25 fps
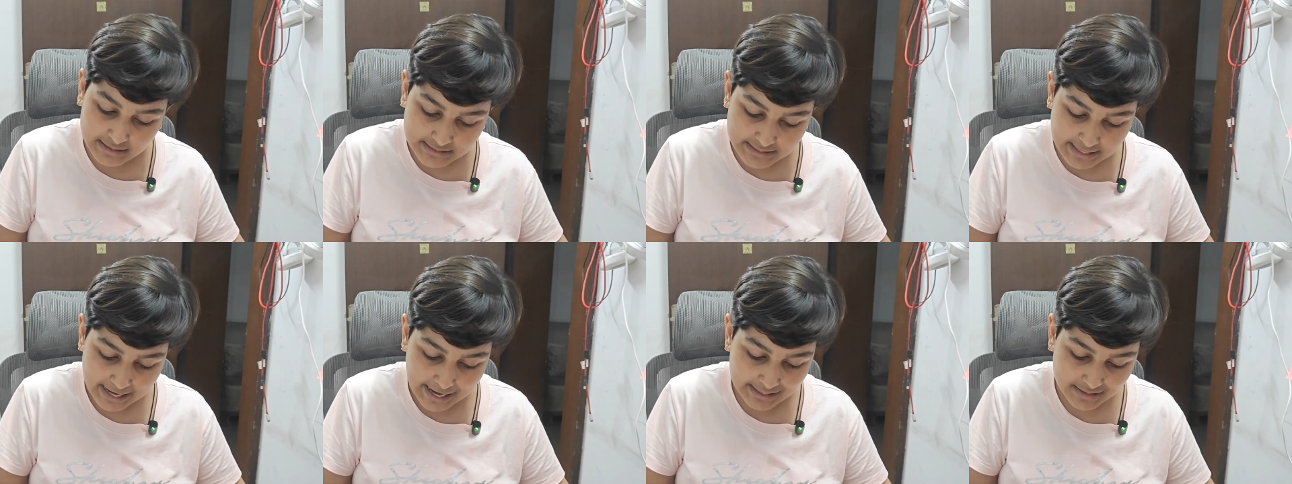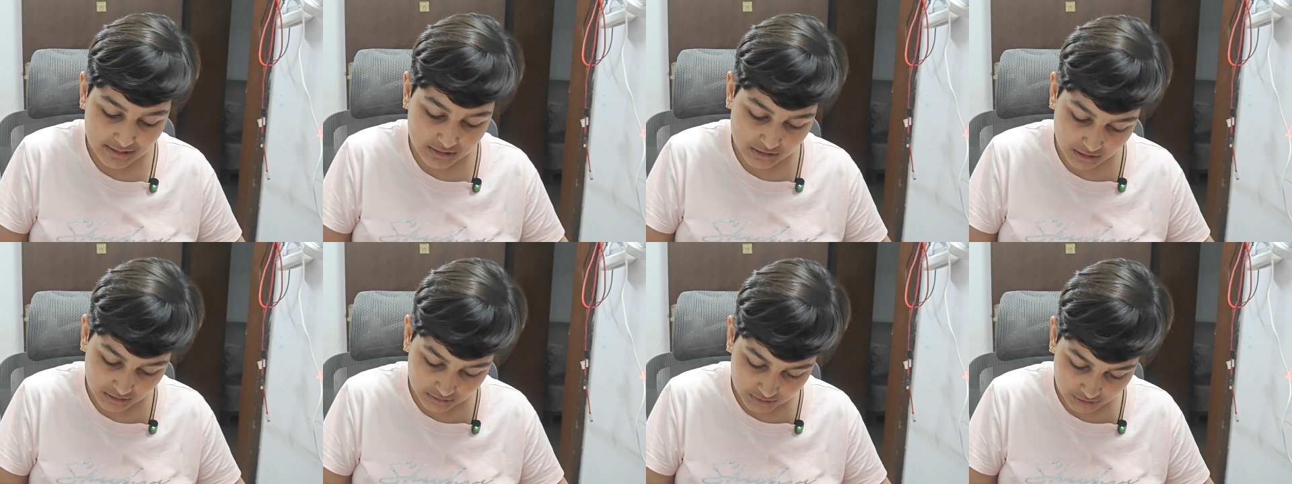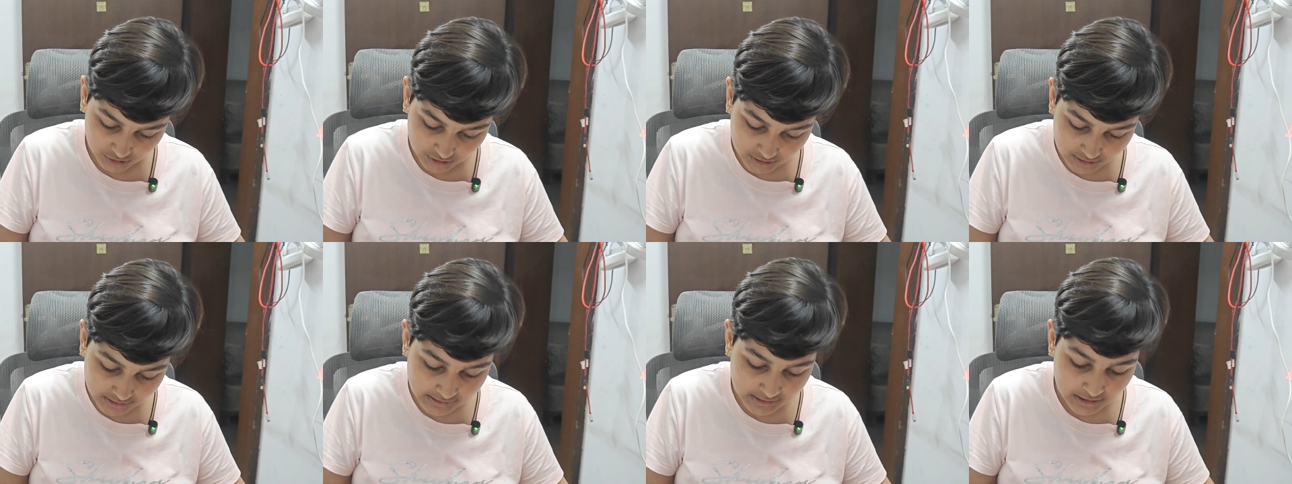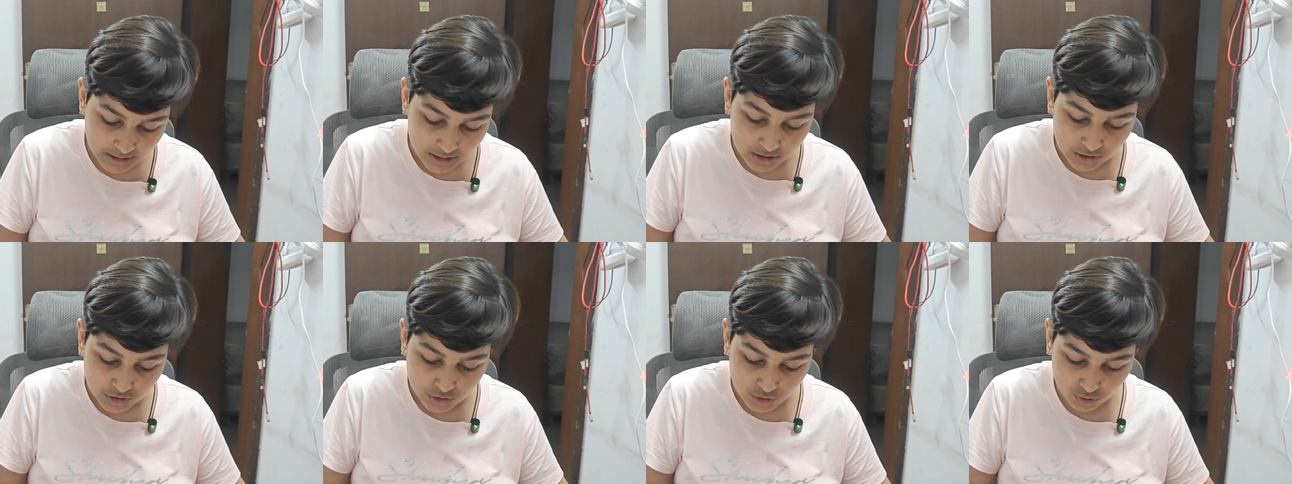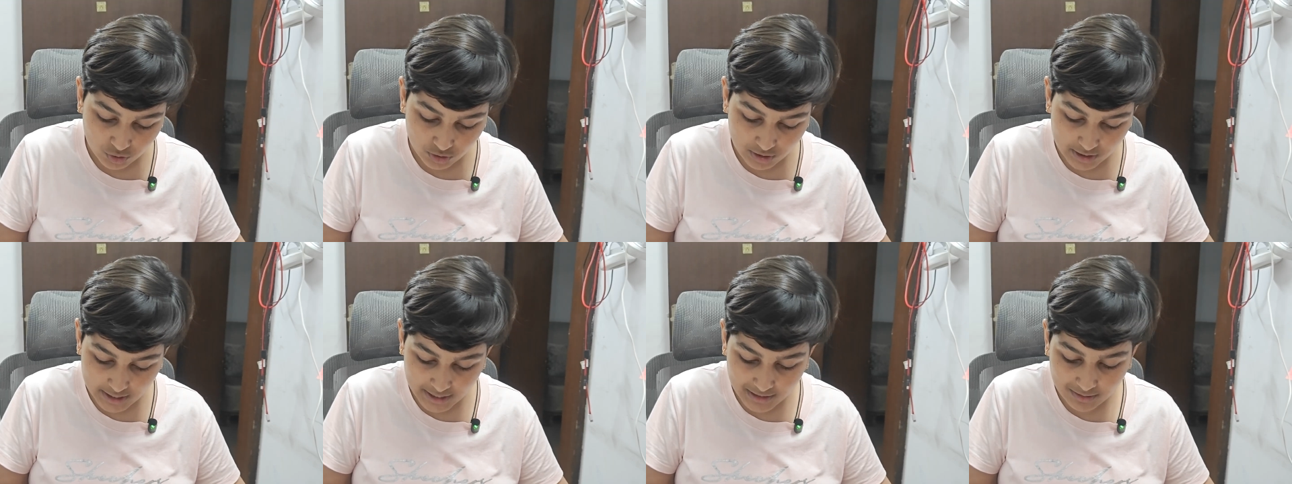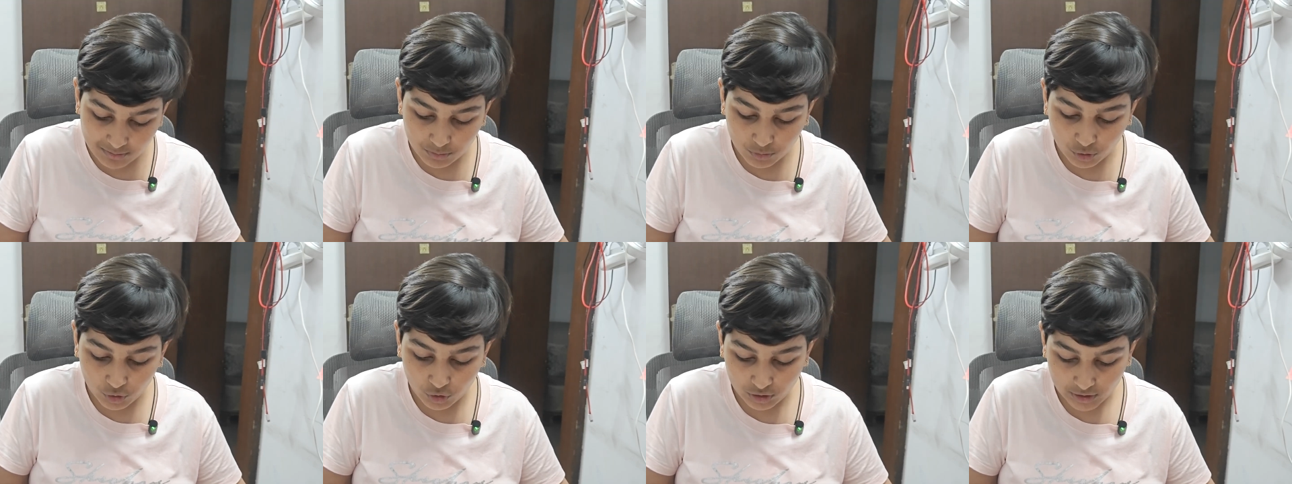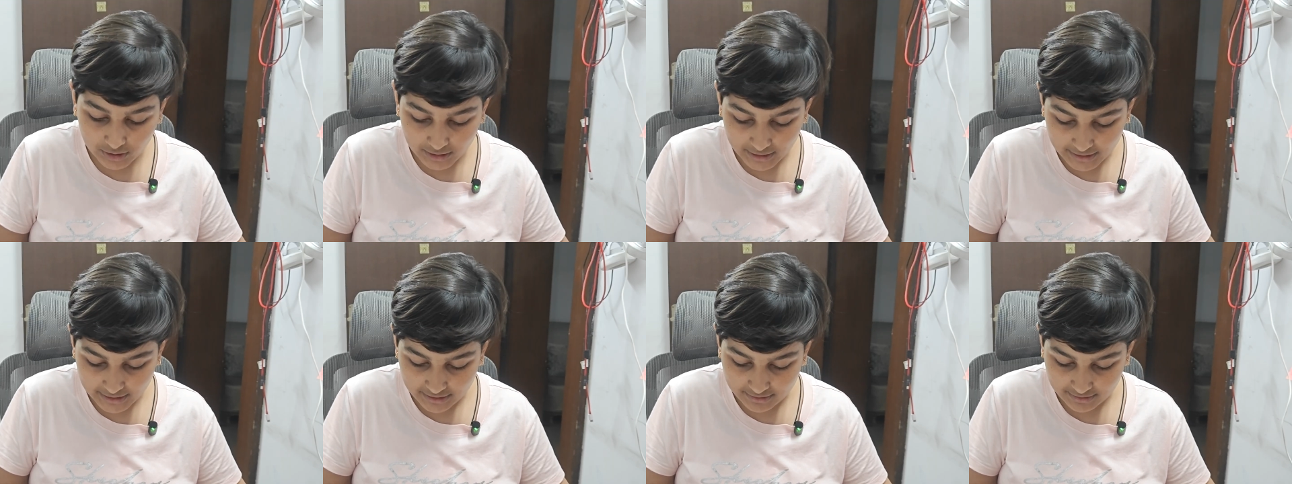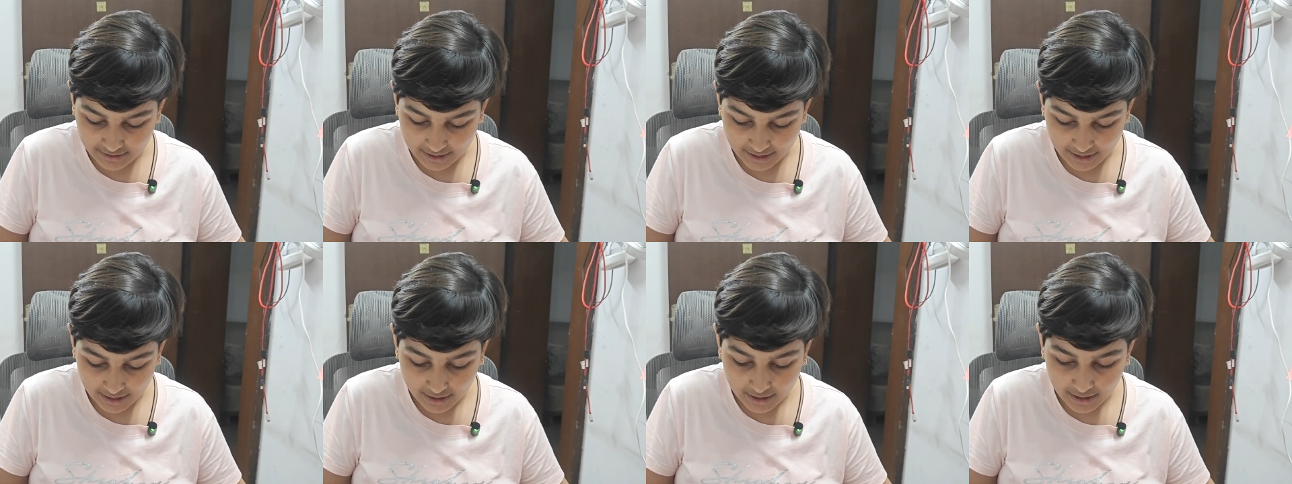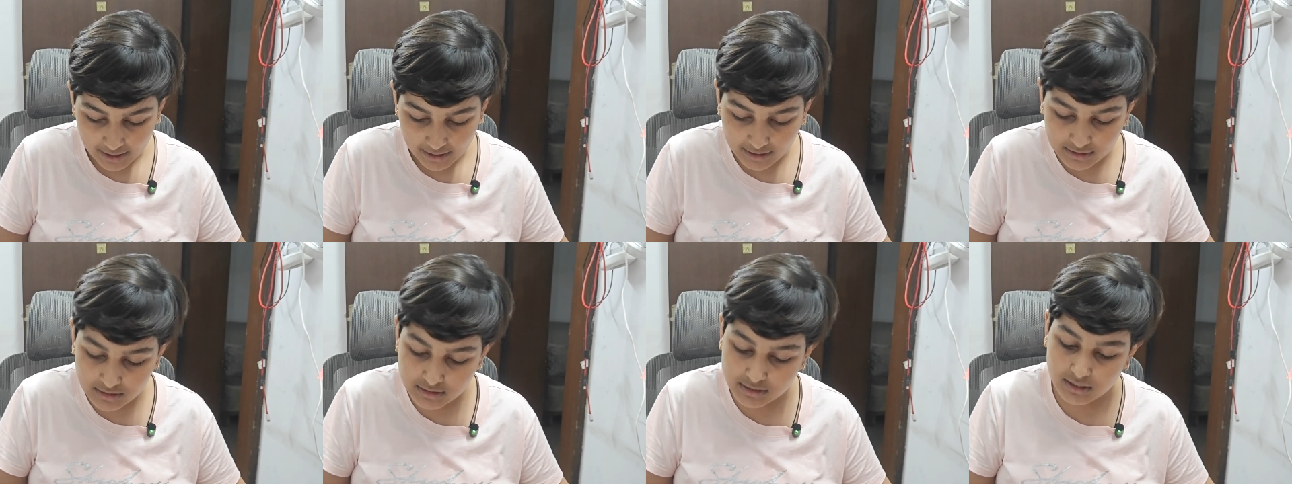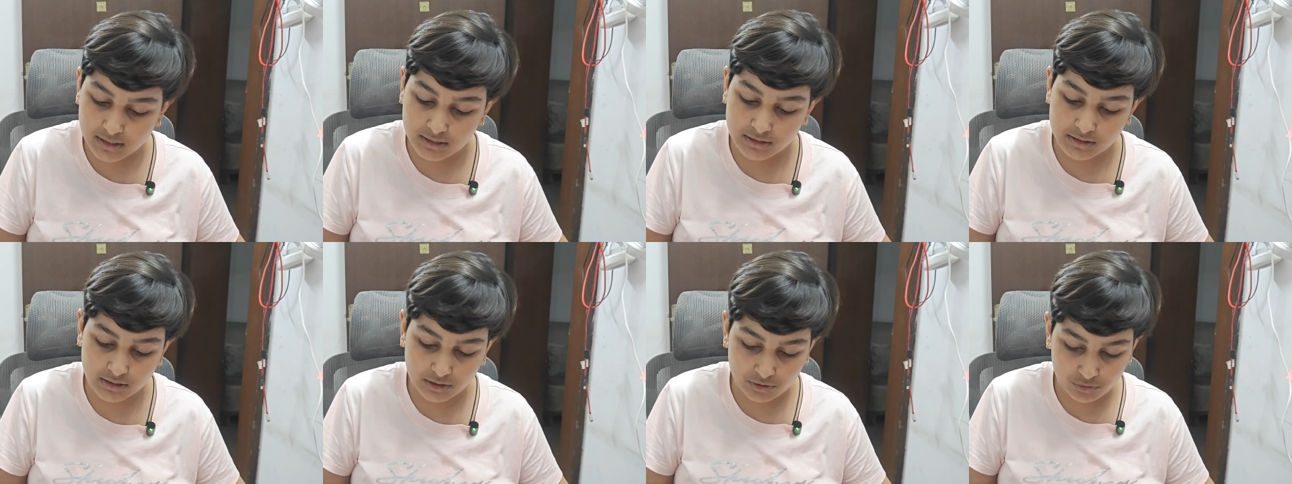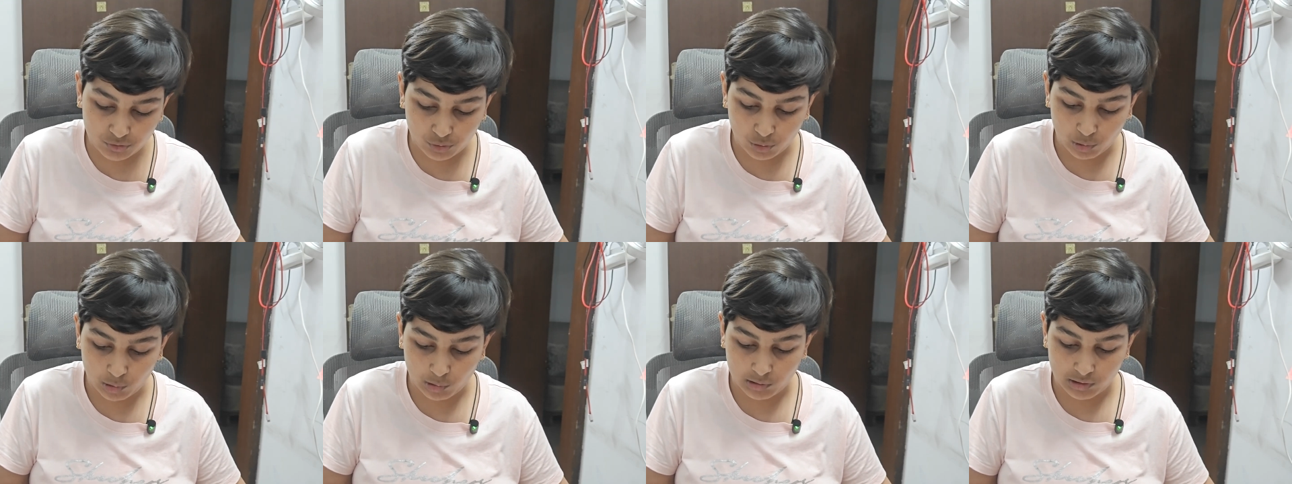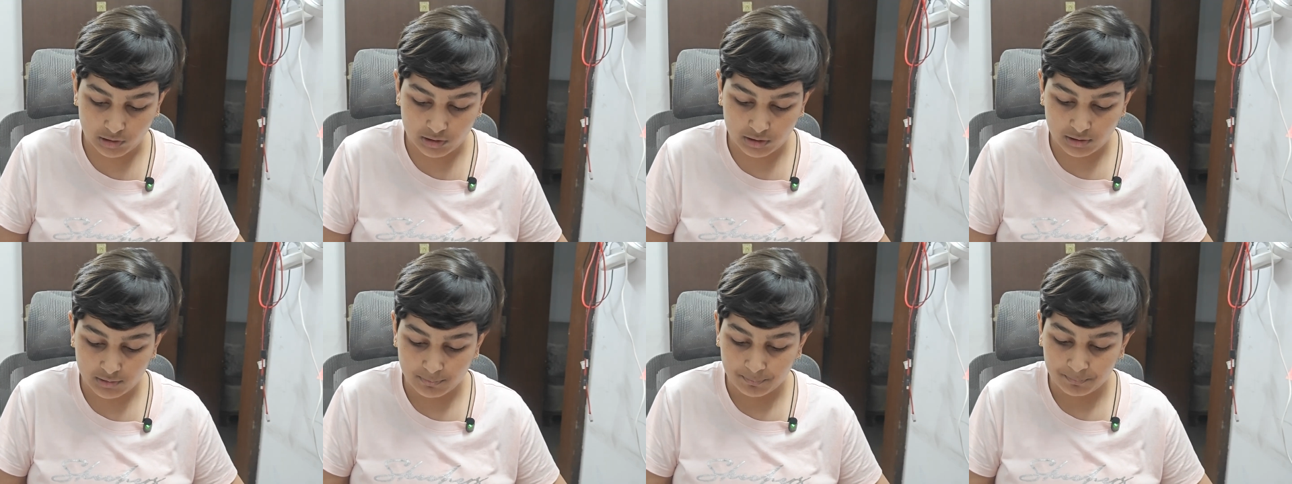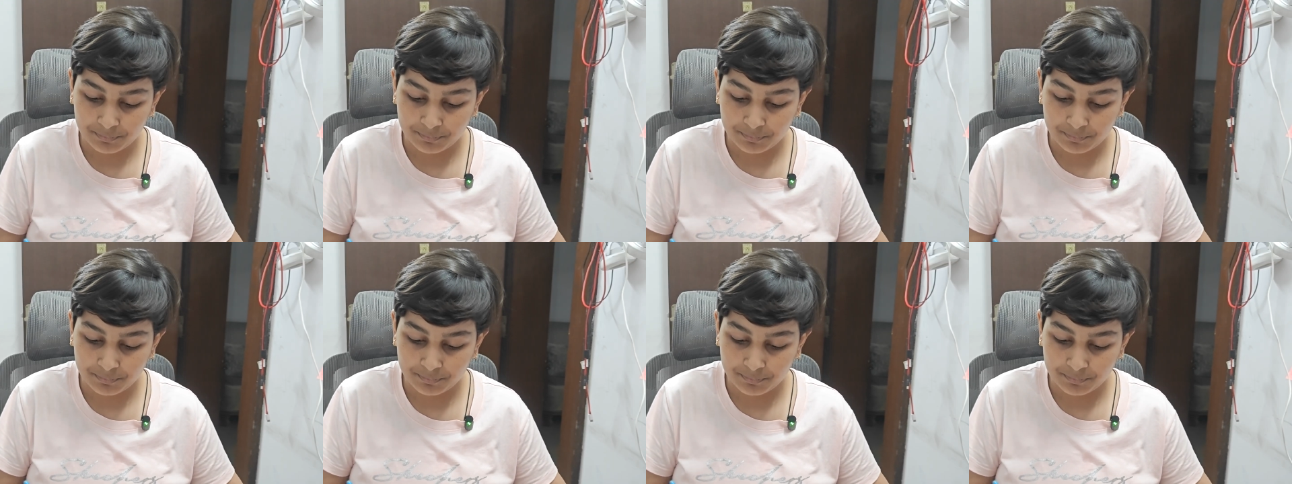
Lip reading: attacked others to gain more area under their rule.